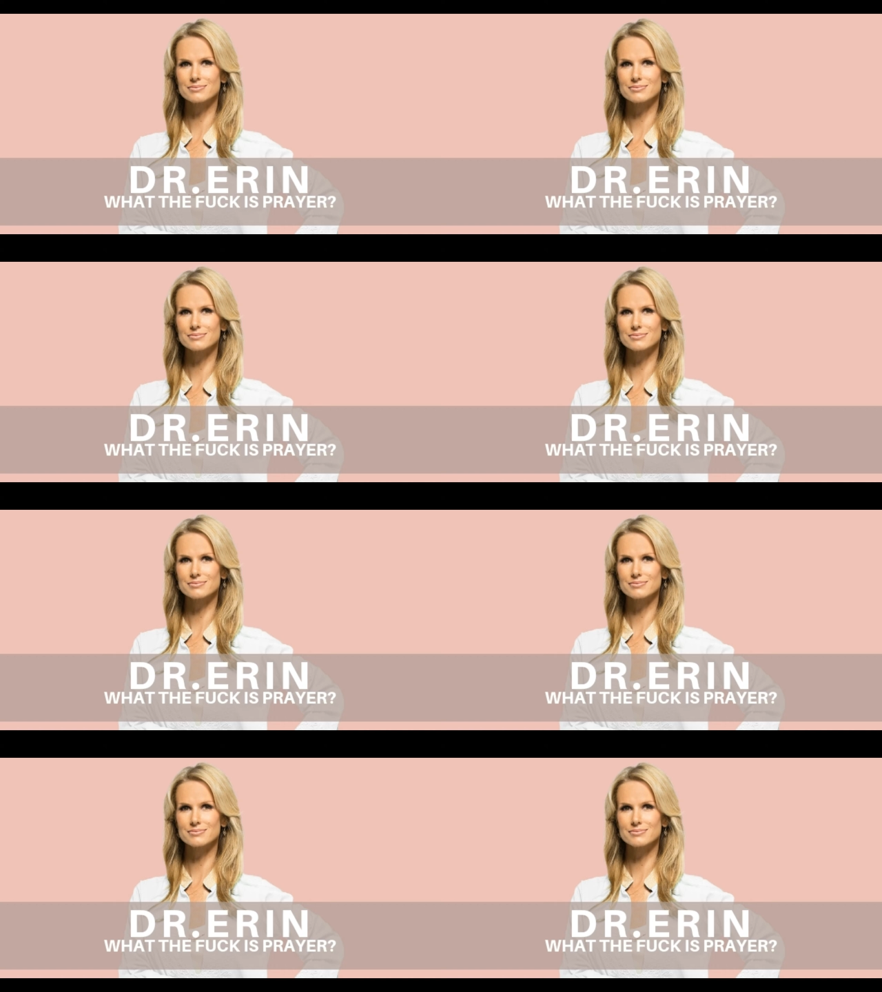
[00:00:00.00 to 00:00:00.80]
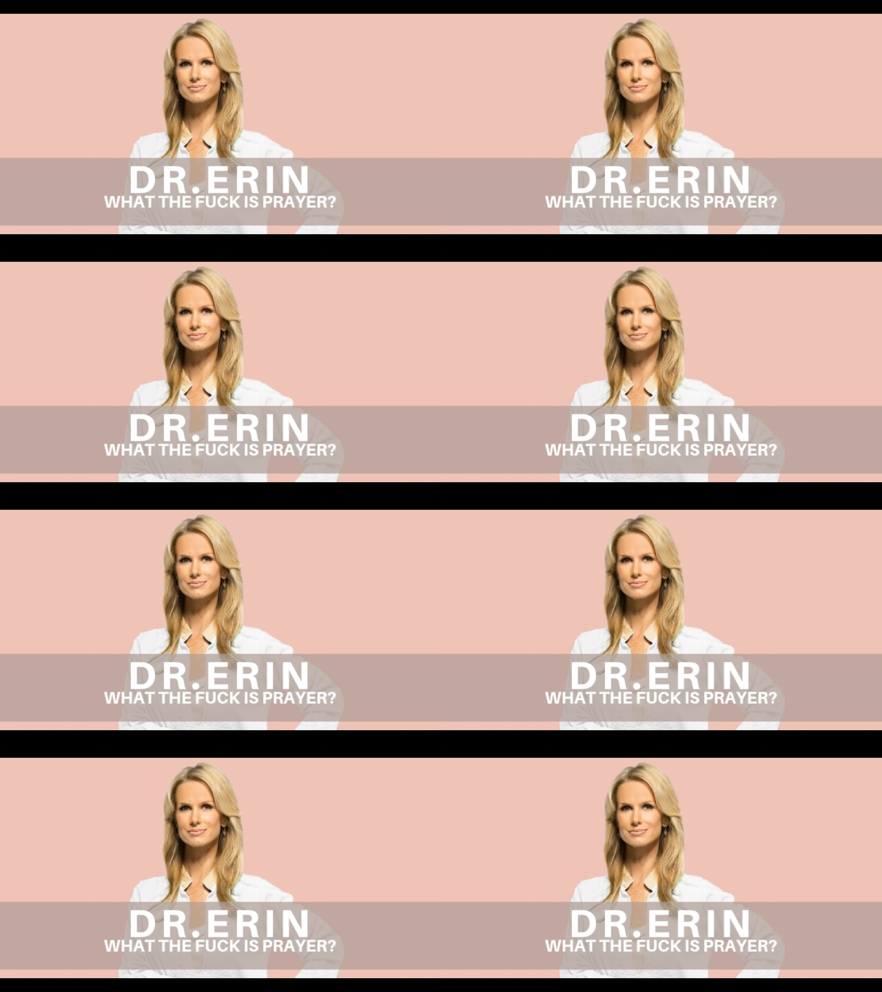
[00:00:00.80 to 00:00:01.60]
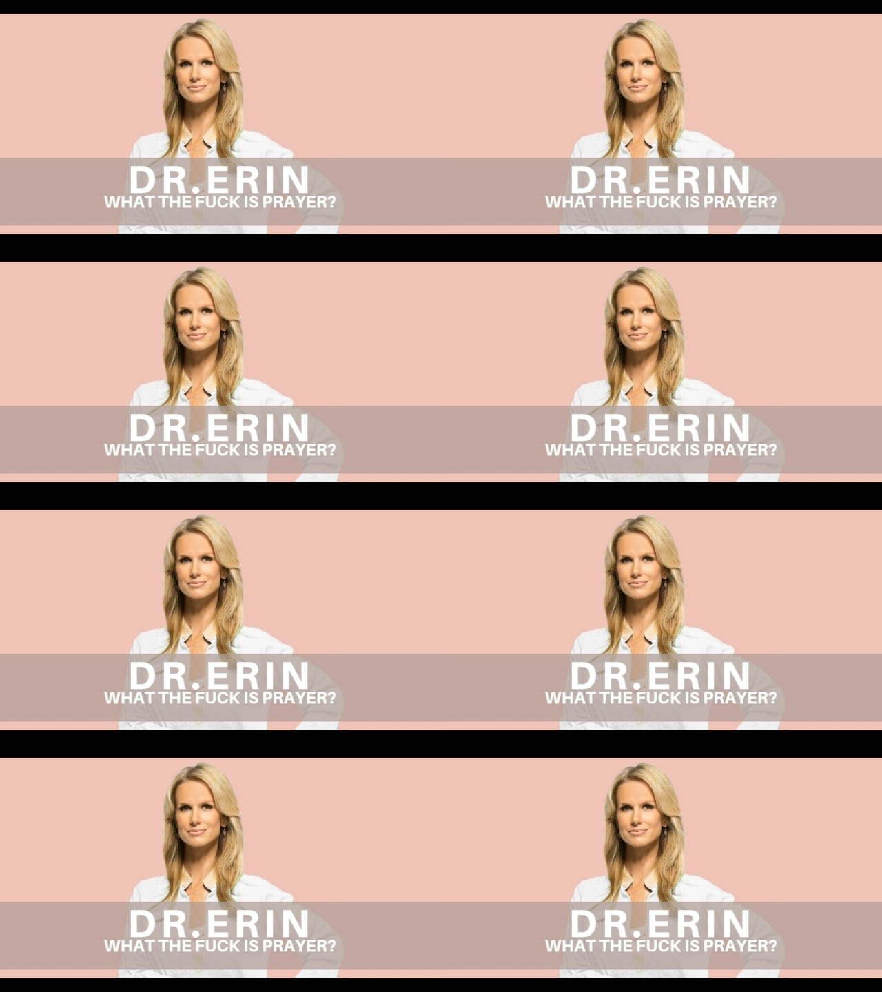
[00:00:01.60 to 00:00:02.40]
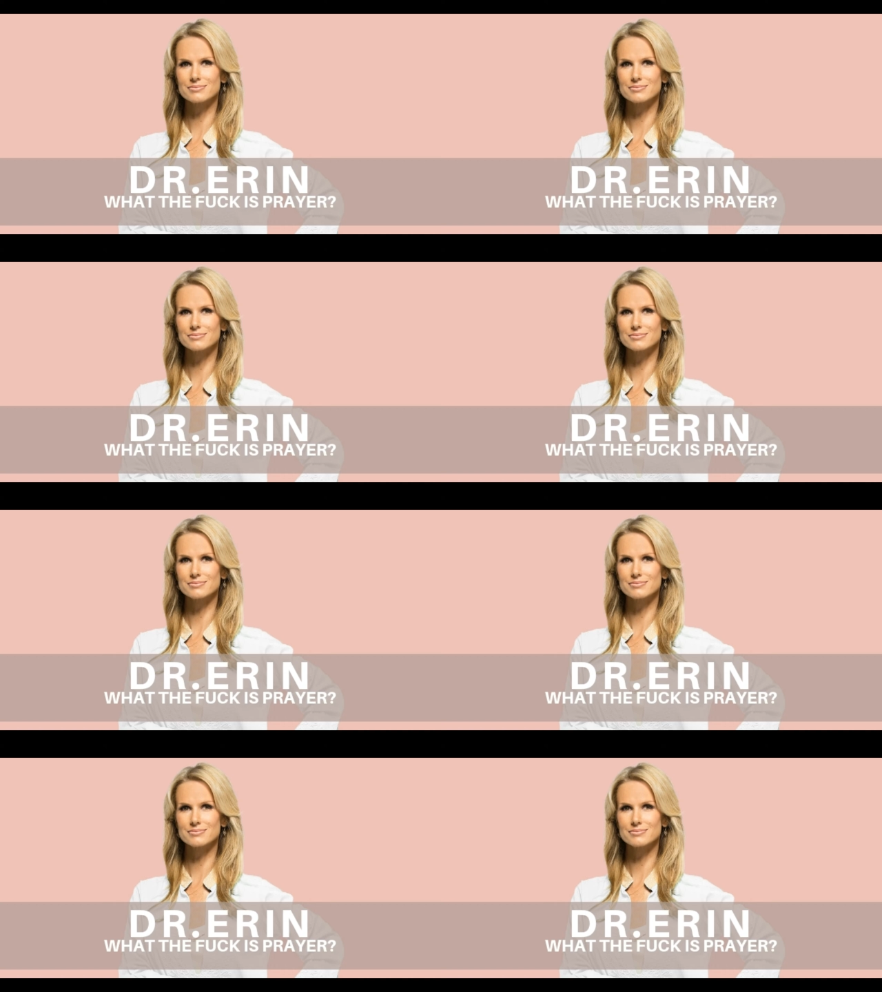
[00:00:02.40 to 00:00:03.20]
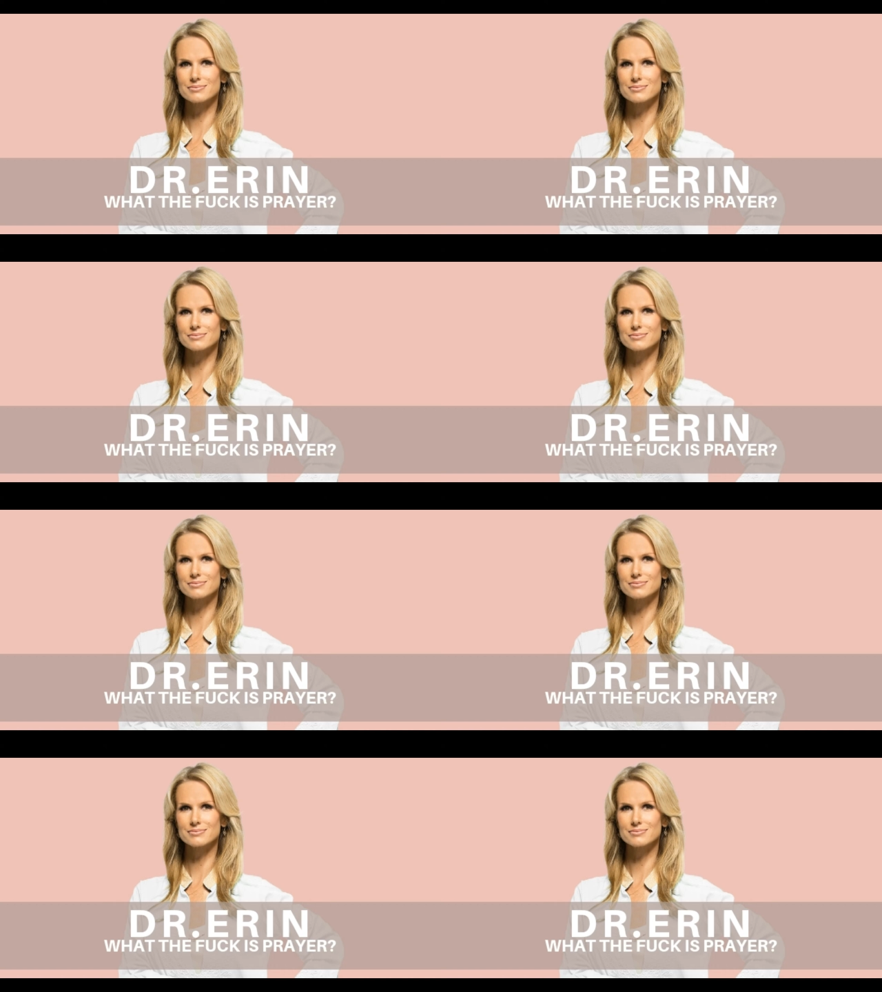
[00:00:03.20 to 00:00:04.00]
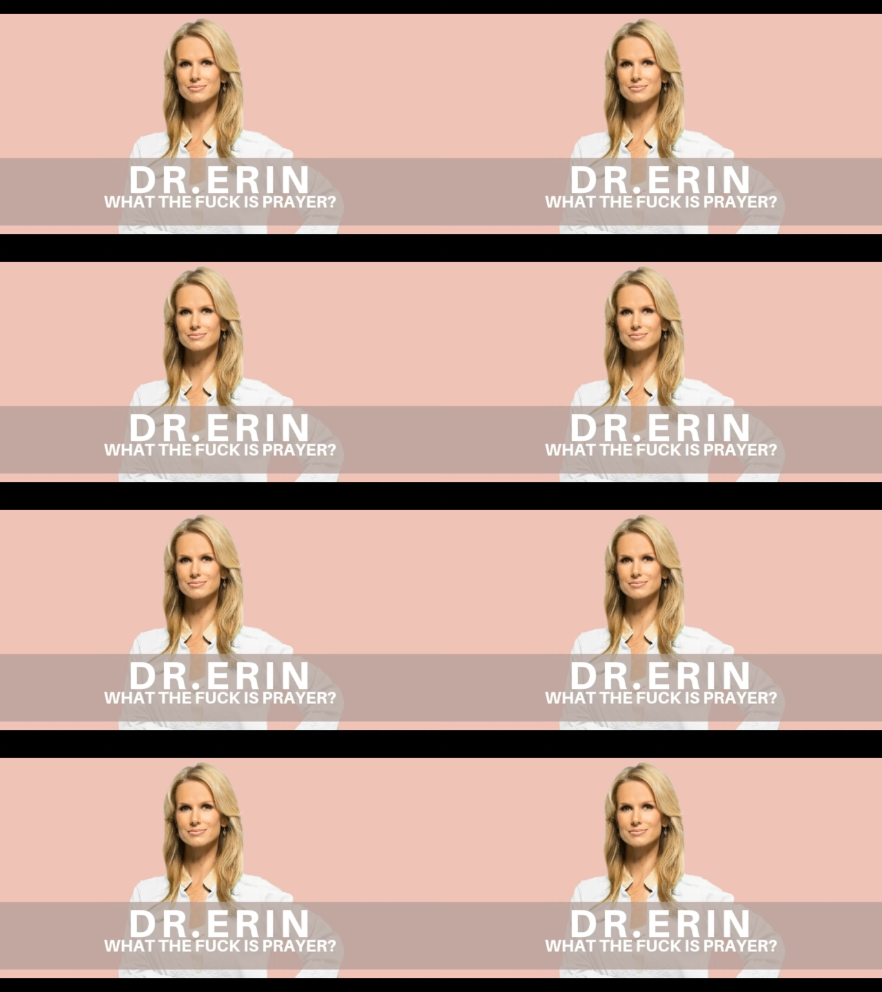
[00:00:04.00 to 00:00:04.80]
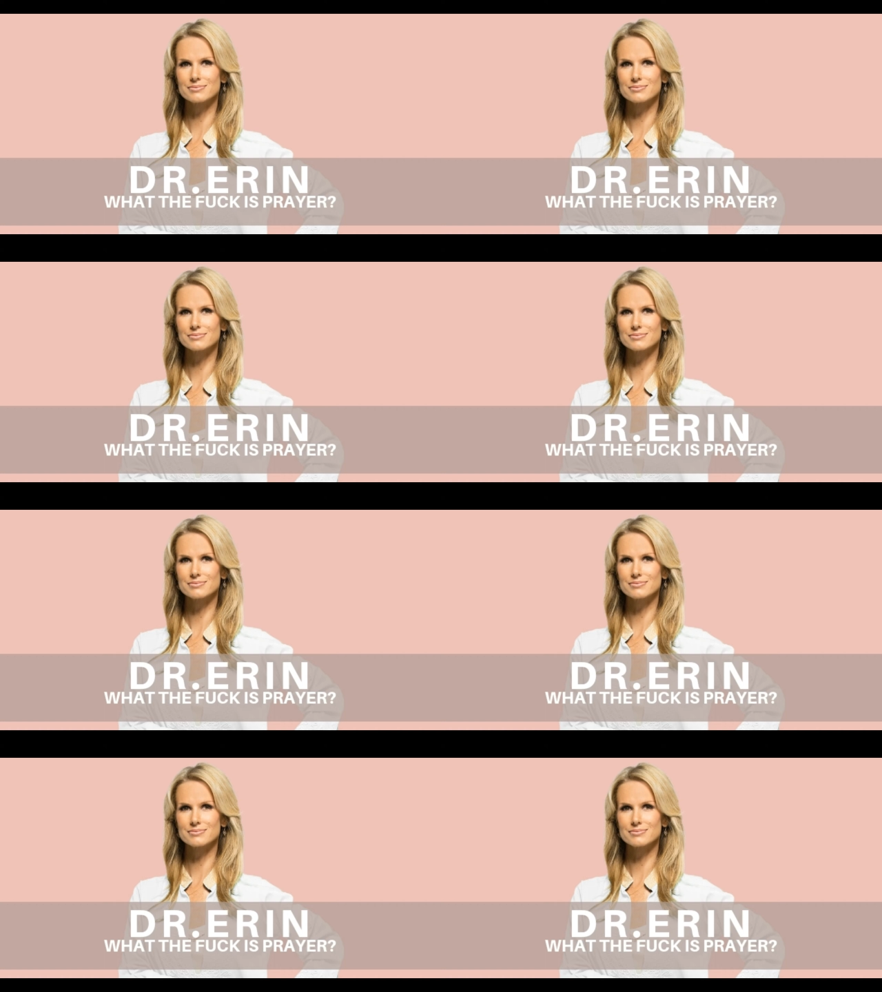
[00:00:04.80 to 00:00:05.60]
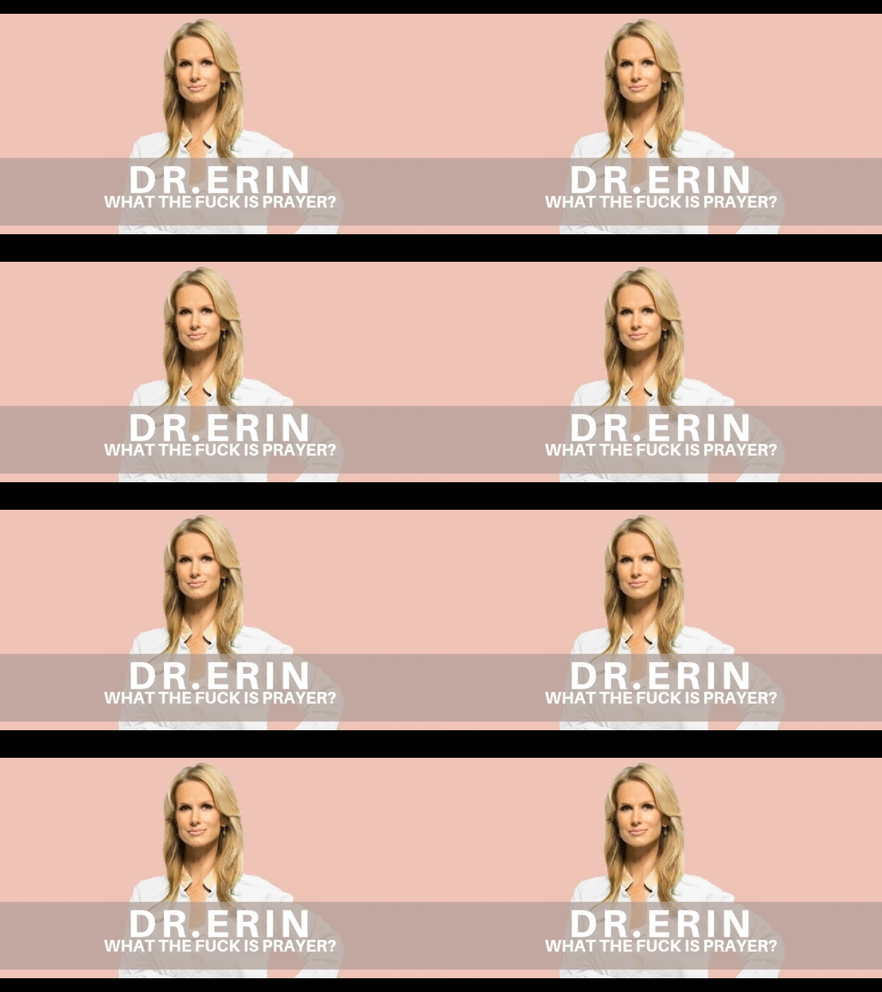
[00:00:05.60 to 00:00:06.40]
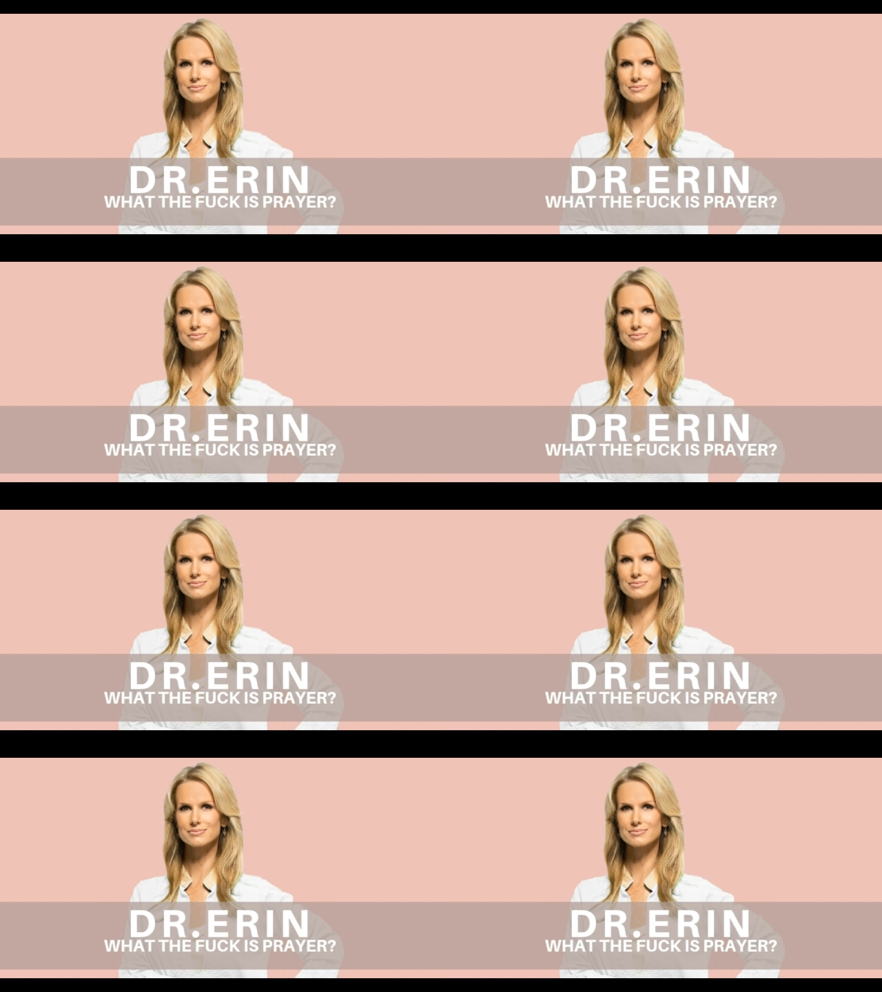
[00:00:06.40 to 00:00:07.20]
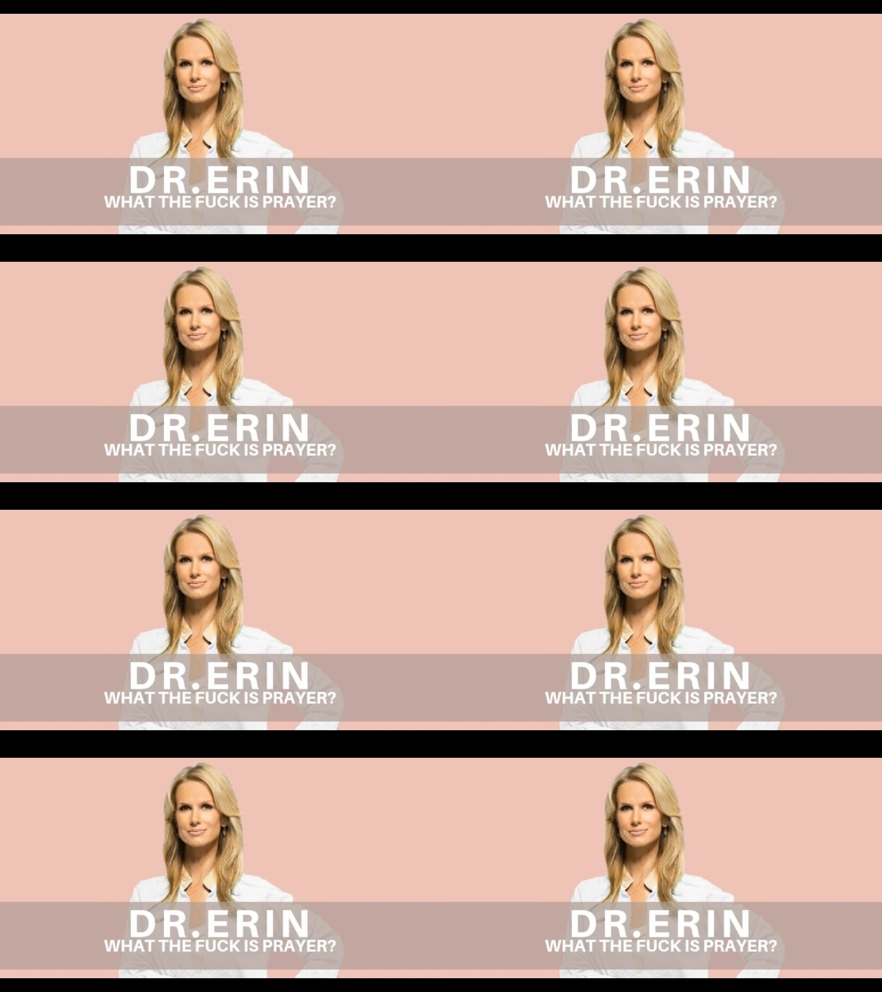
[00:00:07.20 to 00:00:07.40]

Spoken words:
The face doesn't move, so there is nothing to read.